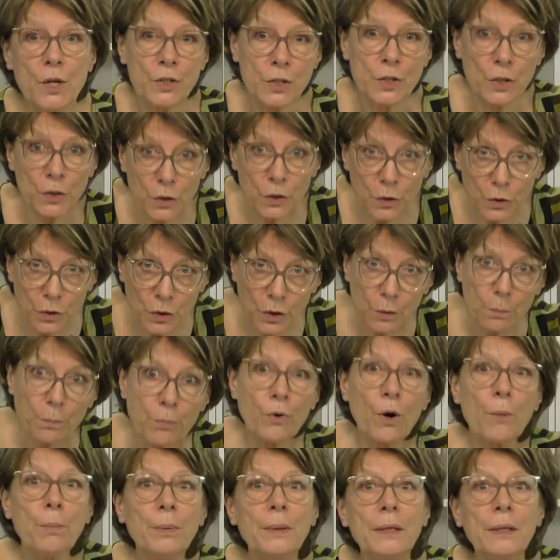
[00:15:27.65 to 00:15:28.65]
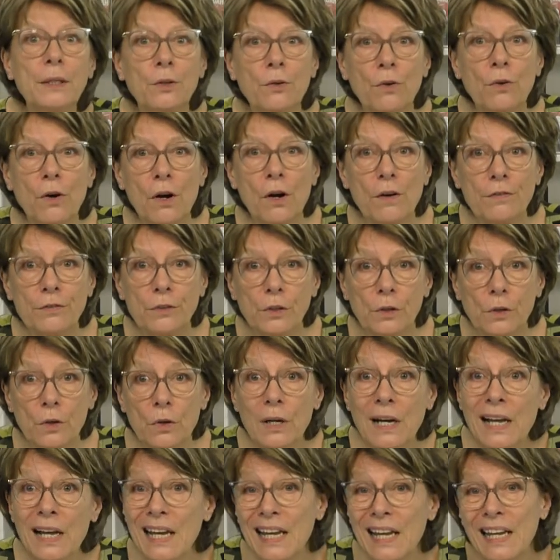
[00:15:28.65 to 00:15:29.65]
so that you can properly craft
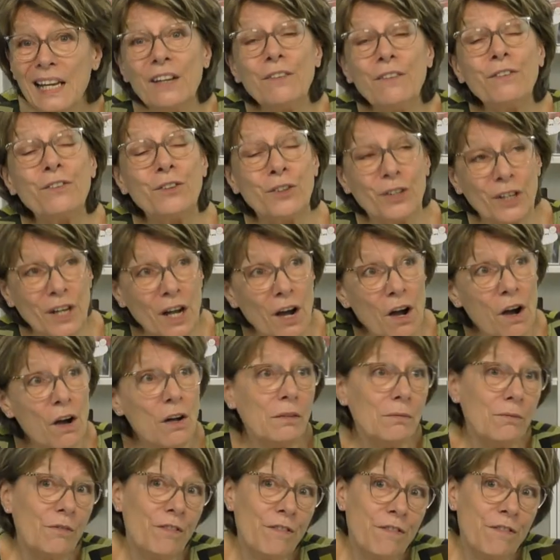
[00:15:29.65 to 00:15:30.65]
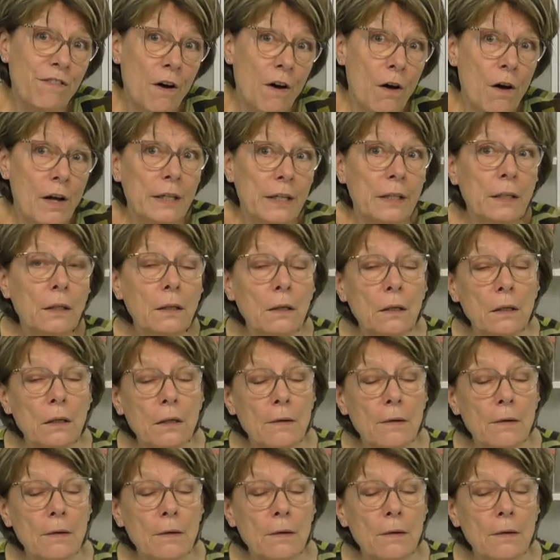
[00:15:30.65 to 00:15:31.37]
along. If you can't, fine.